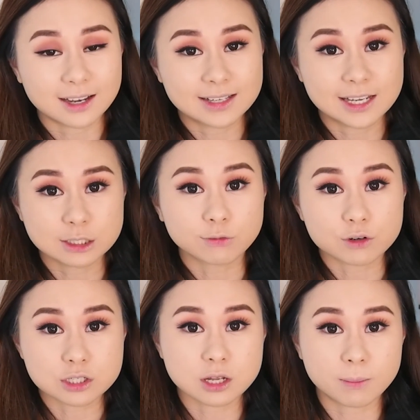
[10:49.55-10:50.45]
I guess,
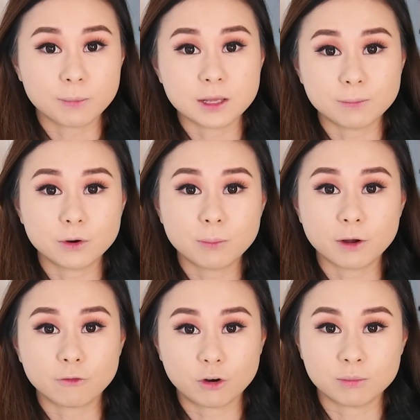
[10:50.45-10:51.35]
for some people,
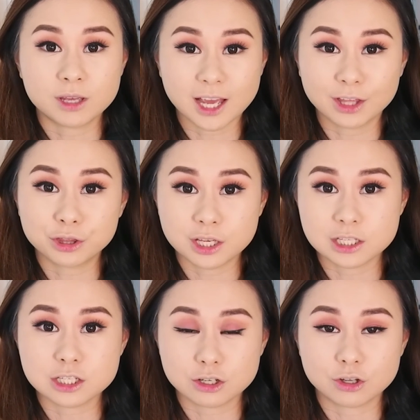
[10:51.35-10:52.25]
but for me I think
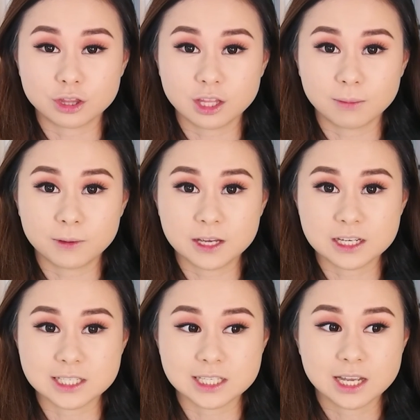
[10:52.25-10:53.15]
it's a good thing
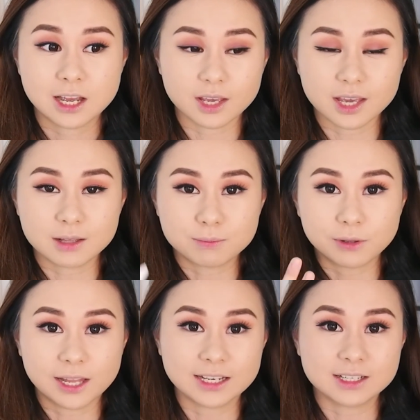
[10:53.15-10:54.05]
because it
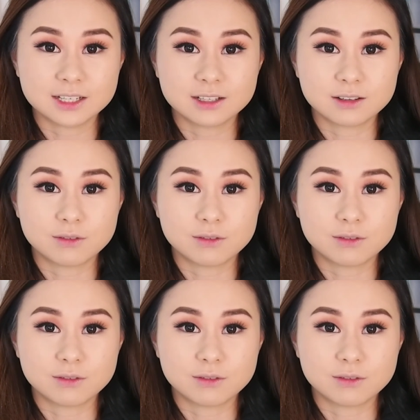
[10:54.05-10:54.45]
blended